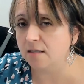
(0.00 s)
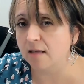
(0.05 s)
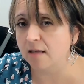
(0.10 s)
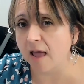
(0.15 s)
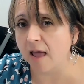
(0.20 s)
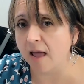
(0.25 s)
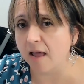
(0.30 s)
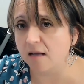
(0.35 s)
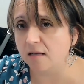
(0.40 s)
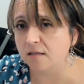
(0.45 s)

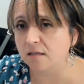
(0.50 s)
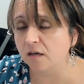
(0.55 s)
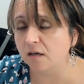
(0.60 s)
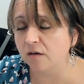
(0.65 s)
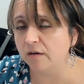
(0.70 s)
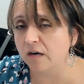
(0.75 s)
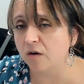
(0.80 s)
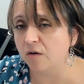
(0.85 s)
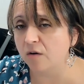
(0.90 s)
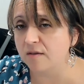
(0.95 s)
the AS
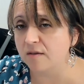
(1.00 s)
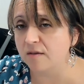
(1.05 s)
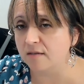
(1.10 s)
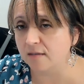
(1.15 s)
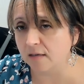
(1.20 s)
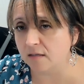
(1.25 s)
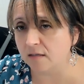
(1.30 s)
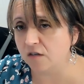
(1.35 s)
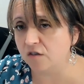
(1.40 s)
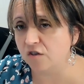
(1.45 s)
degree, or the
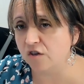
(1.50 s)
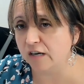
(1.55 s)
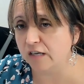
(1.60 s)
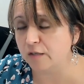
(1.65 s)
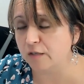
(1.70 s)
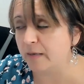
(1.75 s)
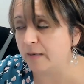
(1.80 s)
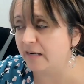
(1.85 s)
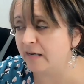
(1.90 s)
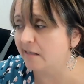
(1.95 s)
6 years of
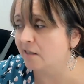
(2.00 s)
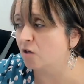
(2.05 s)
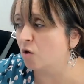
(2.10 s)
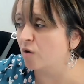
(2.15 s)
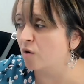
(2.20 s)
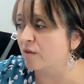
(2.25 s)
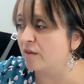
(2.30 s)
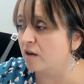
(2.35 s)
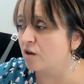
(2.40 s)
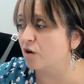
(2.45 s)
experience,
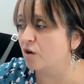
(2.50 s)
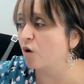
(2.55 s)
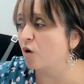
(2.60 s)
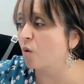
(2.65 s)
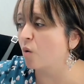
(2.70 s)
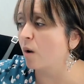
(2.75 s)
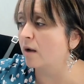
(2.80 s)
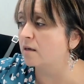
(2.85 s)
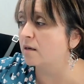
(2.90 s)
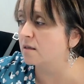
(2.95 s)
or then you
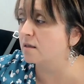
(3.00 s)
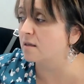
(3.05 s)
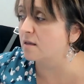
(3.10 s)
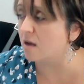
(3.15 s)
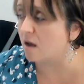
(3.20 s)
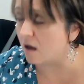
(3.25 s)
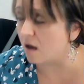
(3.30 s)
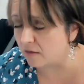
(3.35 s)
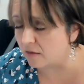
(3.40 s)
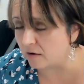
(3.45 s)
go on to
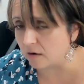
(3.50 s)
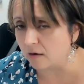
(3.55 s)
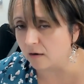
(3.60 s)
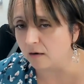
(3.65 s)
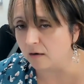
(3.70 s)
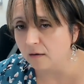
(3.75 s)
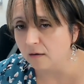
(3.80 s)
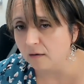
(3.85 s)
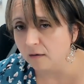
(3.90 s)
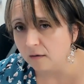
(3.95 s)
the other